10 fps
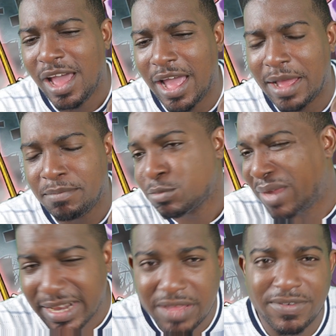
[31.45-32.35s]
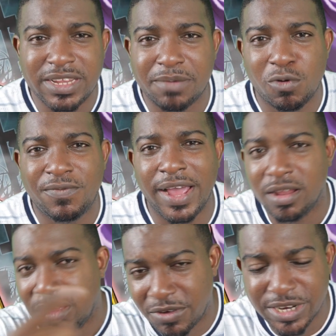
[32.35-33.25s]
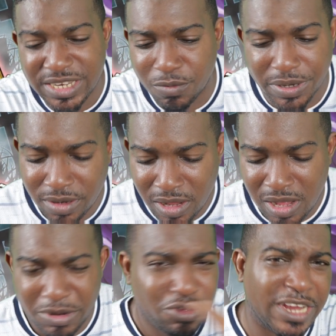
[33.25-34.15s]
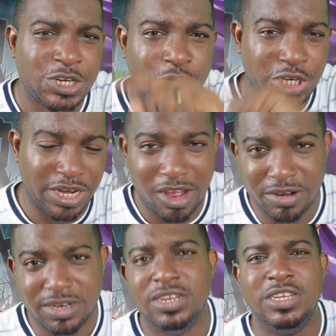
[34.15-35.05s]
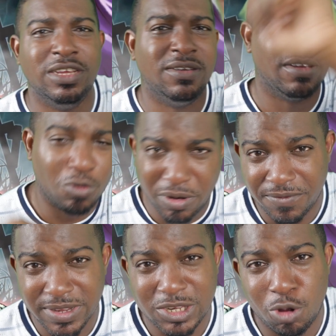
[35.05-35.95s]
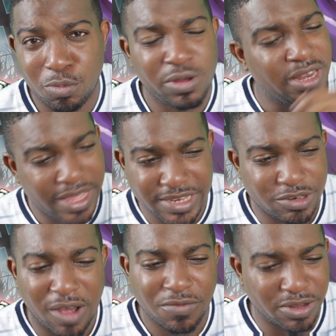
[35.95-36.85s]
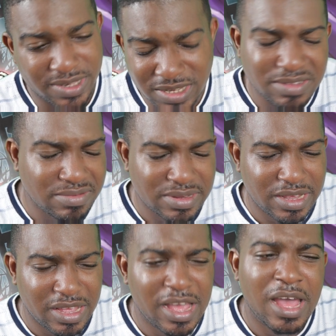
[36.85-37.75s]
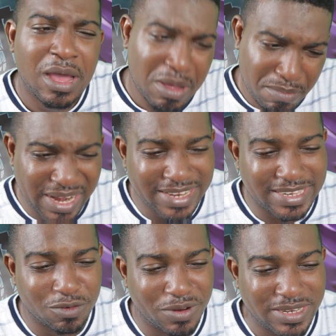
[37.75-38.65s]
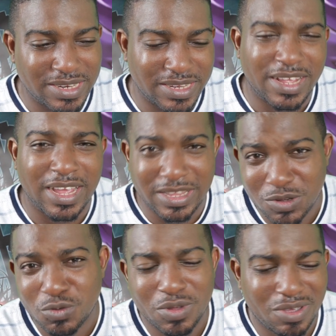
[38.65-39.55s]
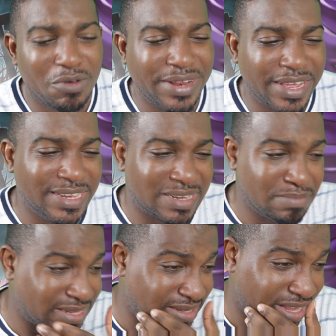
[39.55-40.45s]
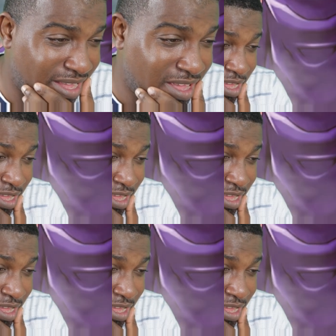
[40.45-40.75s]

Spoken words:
but I'll give a deck profile for this one. But you guys should check out the going first combo in case you have not seen. But let's see what this deck can do going against a meta deck.